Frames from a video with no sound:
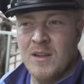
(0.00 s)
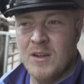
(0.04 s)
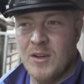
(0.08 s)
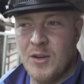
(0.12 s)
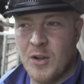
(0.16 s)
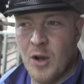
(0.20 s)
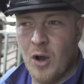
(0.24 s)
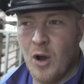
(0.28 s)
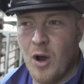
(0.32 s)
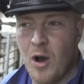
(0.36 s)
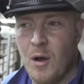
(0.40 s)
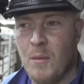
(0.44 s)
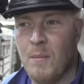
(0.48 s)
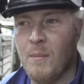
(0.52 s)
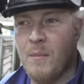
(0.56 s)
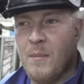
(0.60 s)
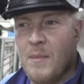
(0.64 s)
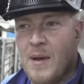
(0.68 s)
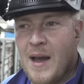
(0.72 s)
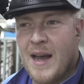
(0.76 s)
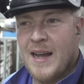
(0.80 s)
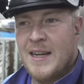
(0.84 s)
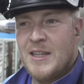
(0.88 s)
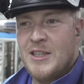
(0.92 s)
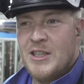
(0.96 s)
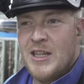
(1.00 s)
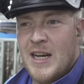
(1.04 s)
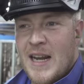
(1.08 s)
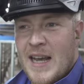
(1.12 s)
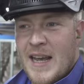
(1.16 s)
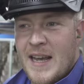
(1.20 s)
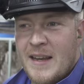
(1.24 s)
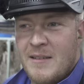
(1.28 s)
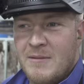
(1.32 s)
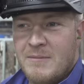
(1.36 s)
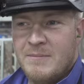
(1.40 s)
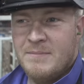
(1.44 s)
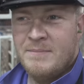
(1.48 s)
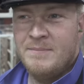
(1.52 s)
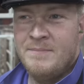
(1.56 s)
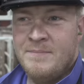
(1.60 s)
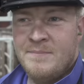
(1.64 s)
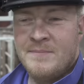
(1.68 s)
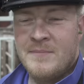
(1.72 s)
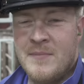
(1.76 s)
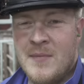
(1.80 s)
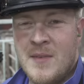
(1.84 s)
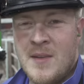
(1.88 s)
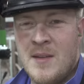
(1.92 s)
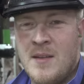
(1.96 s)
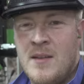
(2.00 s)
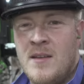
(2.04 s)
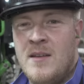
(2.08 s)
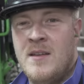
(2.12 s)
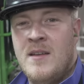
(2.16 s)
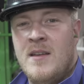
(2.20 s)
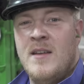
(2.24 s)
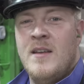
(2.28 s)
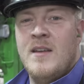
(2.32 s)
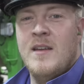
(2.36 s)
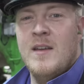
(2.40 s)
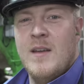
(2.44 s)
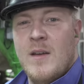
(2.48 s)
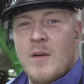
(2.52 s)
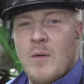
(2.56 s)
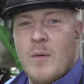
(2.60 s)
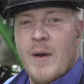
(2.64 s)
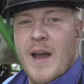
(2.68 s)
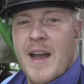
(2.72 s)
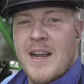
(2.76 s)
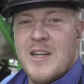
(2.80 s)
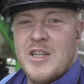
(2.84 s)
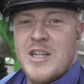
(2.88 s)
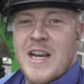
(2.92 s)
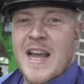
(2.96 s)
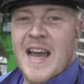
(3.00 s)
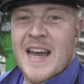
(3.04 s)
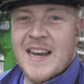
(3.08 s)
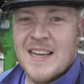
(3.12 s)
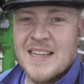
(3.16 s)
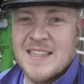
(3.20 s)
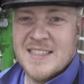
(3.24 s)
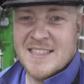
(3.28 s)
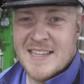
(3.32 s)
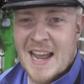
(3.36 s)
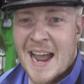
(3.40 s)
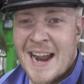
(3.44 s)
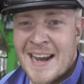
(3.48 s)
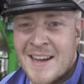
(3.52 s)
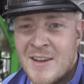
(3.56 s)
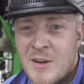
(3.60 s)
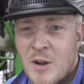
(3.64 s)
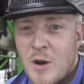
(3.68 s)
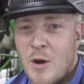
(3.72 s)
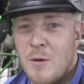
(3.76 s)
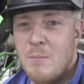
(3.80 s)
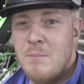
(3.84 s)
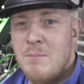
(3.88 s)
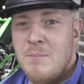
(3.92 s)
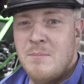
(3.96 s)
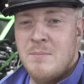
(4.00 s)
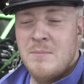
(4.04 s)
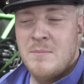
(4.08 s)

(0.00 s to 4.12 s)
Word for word: Tom actually, we actually had to sack Tom.